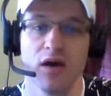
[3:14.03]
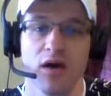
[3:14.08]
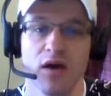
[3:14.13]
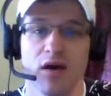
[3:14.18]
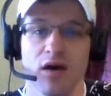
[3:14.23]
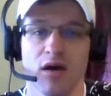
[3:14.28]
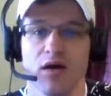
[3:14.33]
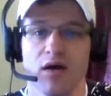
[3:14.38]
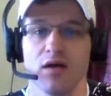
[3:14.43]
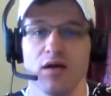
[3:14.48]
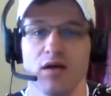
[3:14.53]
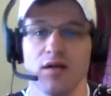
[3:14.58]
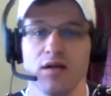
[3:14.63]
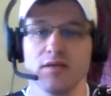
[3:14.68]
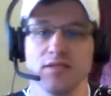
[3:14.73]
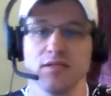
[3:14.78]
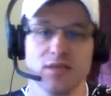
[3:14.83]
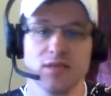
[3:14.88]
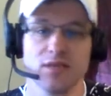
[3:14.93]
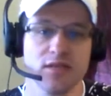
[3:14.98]

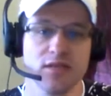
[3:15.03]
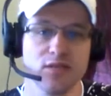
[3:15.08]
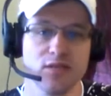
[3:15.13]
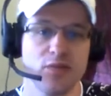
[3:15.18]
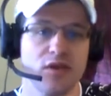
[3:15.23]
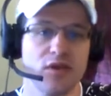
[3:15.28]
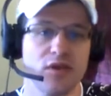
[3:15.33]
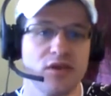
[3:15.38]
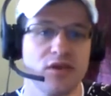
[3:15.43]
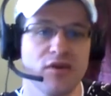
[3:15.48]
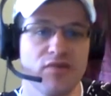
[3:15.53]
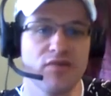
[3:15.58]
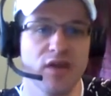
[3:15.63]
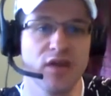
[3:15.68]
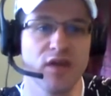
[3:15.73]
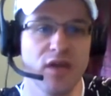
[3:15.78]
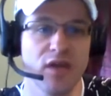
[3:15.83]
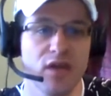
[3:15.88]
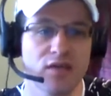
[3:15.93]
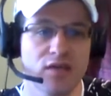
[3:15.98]
And speaking of,
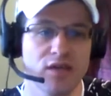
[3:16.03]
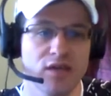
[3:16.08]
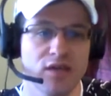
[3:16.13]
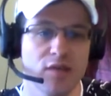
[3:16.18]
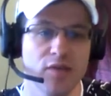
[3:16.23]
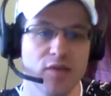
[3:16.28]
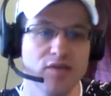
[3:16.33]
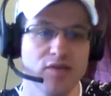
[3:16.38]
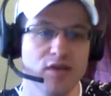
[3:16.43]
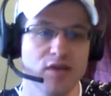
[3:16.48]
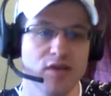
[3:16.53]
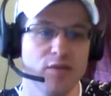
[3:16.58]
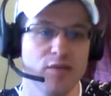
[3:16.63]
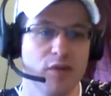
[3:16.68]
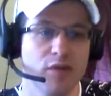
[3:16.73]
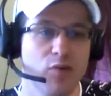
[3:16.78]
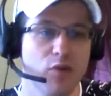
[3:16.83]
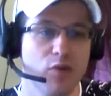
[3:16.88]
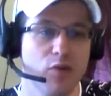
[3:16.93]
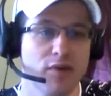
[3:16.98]
any time I talk
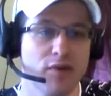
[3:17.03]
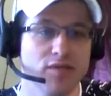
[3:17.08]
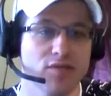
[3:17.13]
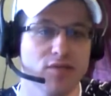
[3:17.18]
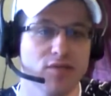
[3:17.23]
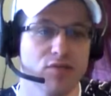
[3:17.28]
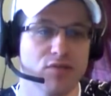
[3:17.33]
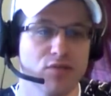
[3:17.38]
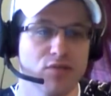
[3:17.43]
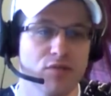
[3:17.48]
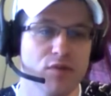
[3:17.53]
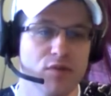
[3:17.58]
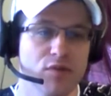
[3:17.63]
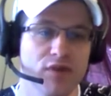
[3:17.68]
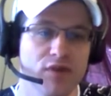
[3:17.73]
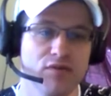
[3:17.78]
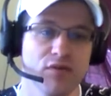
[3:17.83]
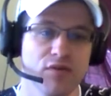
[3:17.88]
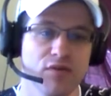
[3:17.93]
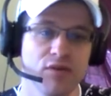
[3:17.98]
about points or
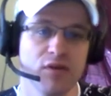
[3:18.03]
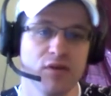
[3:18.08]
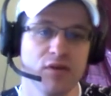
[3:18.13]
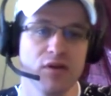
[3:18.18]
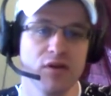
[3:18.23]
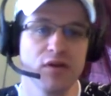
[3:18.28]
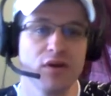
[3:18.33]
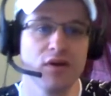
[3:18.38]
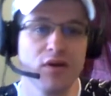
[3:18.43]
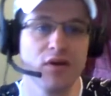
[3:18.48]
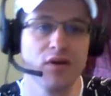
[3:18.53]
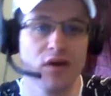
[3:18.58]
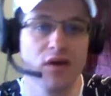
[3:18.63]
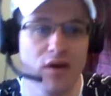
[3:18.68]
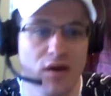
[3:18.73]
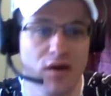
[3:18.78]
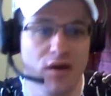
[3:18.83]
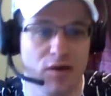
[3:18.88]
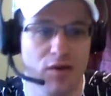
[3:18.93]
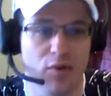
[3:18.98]
whatever
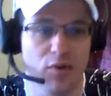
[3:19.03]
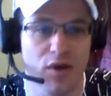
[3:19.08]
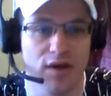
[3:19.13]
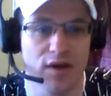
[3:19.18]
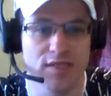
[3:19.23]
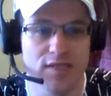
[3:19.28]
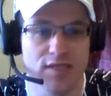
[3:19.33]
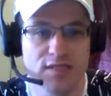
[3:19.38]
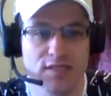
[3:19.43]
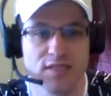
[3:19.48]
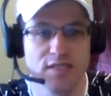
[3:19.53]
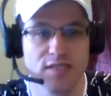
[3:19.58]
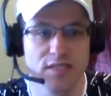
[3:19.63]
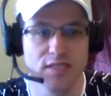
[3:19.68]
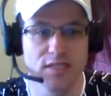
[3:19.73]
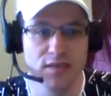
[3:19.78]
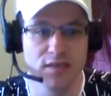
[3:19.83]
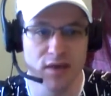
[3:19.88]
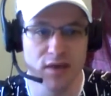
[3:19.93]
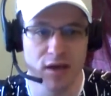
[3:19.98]
price,
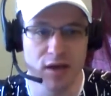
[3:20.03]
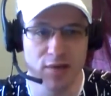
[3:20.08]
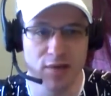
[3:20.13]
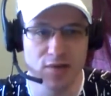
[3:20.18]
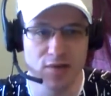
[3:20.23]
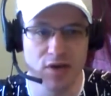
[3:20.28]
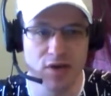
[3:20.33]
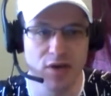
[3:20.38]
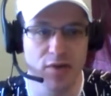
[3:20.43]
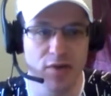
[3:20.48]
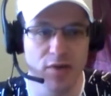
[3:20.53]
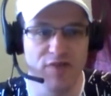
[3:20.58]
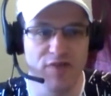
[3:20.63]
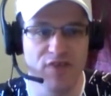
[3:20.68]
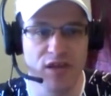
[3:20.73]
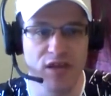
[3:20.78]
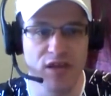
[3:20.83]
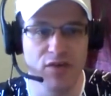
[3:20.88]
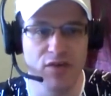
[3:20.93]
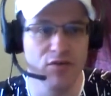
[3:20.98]
I'm talking about
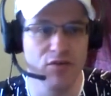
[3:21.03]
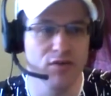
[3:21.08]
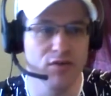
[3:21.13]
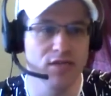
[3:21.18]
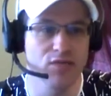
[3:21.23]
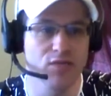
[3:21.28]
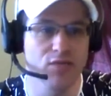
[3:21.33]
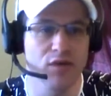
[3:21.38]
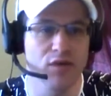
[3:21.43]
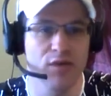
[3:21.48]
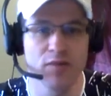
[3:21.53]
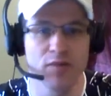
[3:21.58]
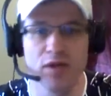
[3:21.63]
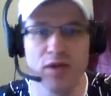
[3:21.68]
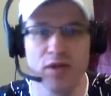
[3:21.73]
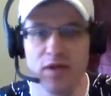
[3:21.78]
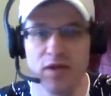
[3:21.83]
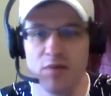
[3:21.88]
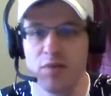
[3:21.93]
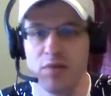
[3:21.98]
FanDuel. That's what I
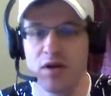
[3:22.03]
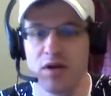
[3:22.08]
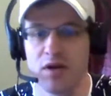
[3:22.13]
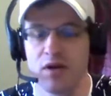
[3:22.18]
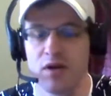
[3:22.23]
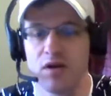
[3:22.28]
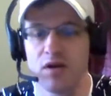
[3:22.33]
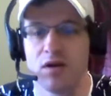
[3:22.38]
play. But